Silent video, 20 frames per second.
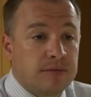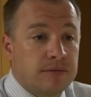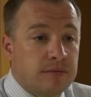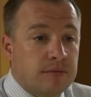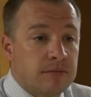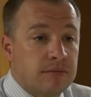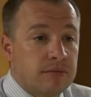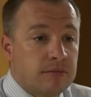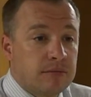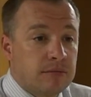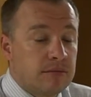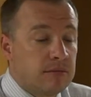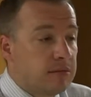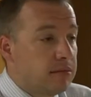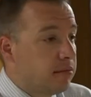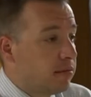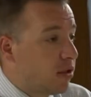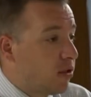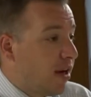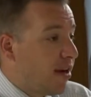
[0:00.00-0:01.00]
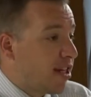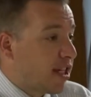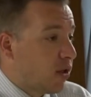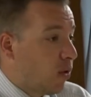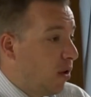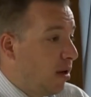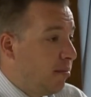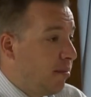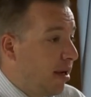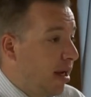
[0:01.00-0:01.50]
Yeah. yeah. So I just
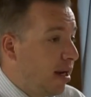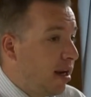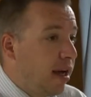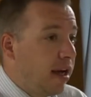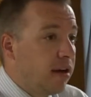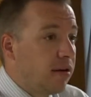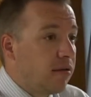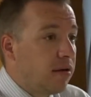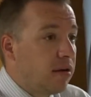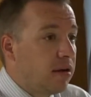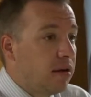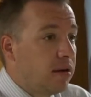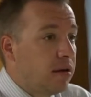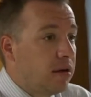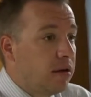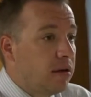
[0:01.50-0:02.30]
quit being angry. Yeah,